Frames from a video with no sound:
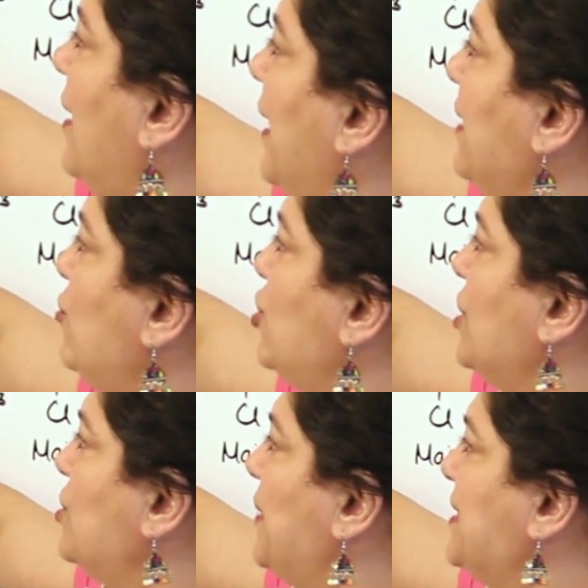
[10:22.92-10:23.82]
hydrogen
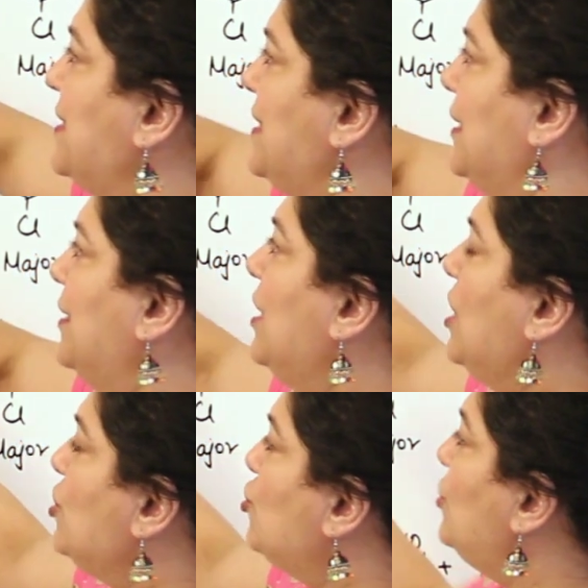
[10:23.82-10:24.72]
is present here.
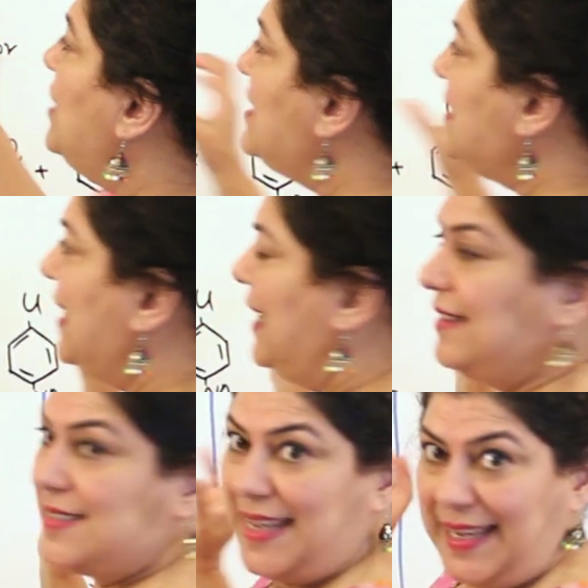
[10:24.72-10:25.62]
So this, in
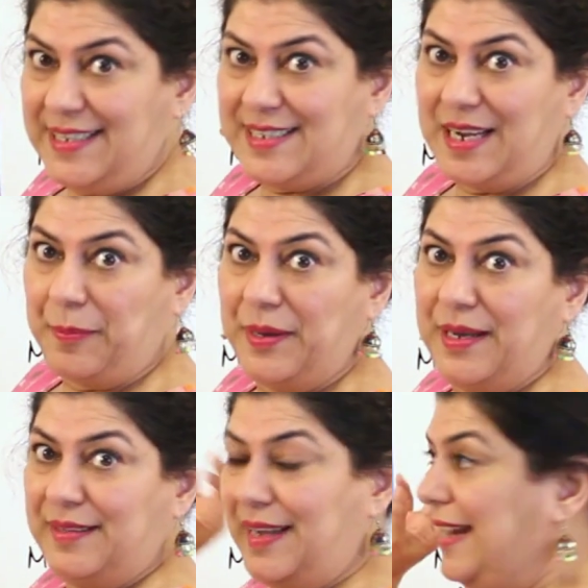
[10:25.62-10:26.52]
the second step, the